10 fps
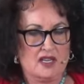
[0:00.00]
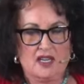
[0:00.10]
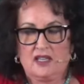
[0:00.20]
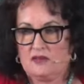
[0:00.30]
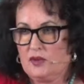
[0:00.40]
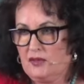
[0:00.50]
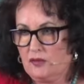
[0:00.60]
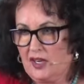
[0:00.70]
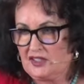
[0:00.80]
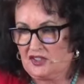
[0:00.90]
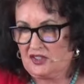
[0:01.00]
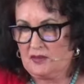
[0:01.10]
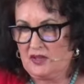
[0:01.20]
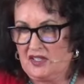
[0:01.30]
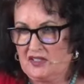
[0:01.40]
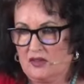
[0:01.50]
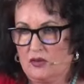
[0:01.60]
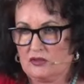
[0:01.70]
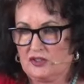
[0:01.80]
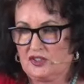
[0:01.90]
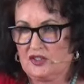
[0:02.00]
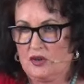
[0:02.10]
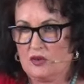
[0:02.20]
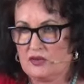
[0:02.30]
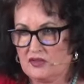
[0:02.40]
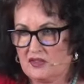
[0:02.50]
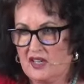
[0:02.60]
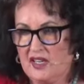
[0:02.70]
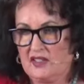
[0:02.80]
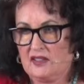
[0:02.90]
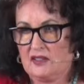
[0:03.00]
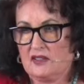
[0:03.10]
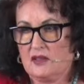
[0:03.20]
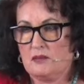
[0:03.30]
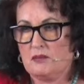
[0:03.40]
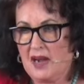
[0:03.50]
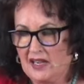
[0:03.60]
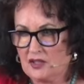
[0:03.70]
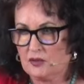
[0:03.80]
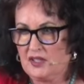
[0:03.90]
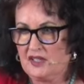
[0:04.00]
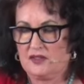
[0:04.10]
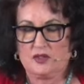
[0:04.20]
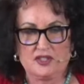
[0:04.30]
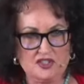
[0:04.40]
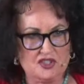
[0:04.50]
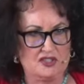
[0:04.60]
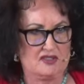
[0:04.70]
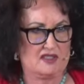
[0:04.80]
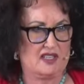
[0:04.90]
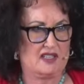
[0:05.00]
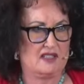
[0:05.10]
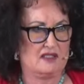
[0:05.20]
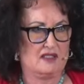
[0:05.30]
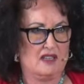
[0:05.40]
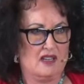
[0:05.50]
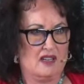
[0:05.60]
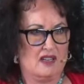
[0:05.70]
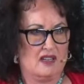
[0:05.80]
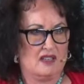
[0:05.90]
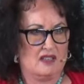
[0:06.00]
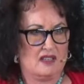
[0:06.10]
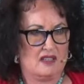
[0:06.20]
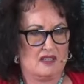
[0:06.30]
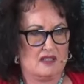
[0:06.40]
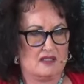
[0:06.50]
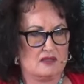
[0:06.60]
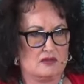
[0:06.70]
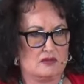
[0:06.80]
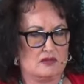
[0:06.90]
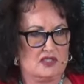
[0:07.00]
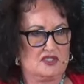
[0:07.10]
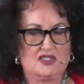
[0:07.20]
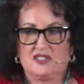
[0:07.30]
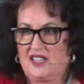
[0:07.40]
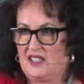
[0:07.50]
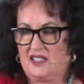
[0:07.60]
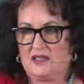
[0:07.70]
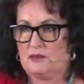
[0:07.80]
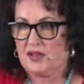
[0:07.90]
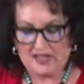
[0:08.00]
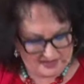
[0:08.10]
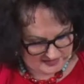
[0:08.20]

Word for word: And we've watched some of these older shows and the mockery of Christians, and uh, it's just like in plain